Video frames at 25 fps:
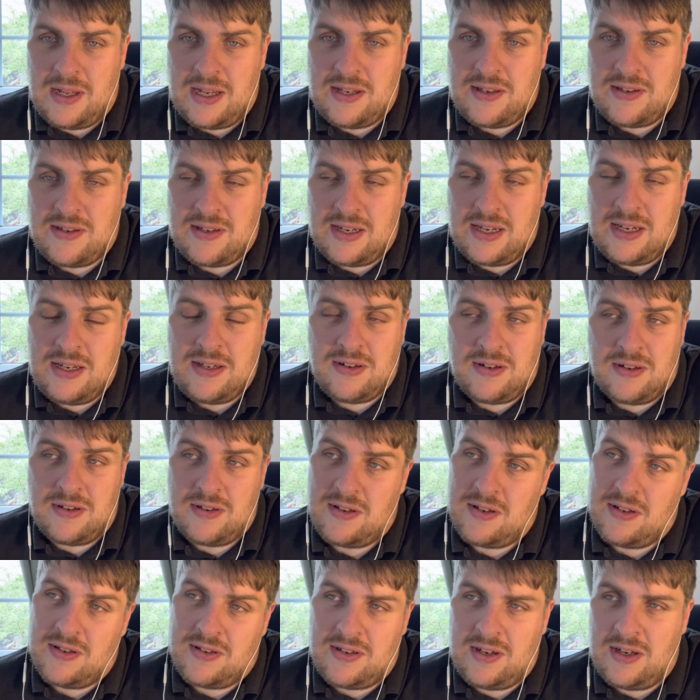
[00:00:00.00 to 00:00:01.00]
season,
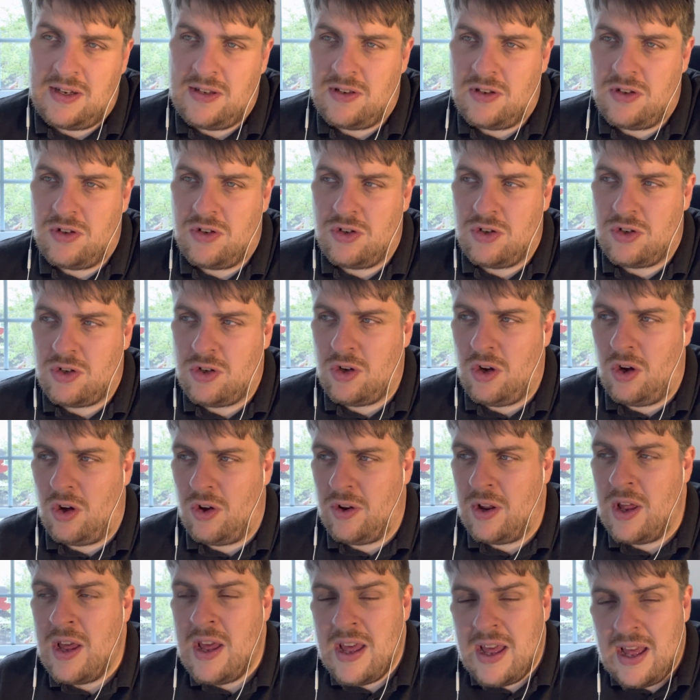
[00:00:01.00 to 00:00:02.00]
so the season just
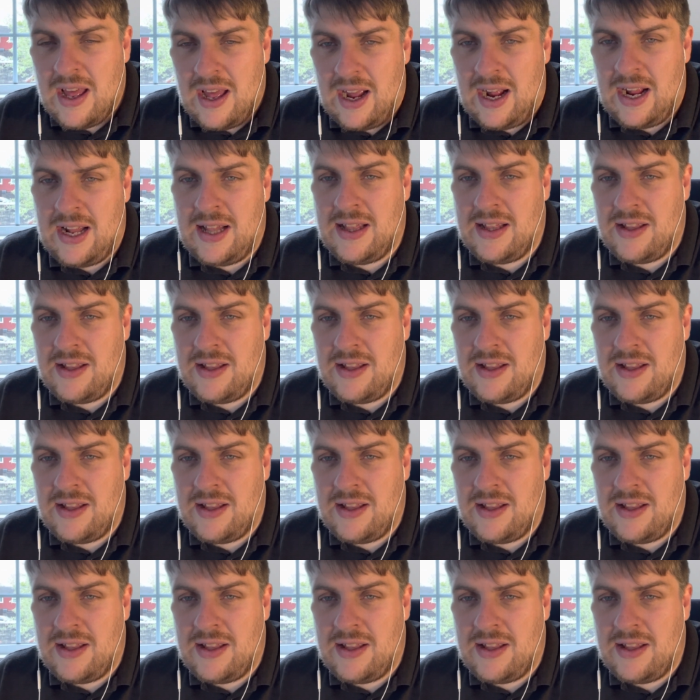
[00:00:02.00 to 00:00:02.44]
gone, in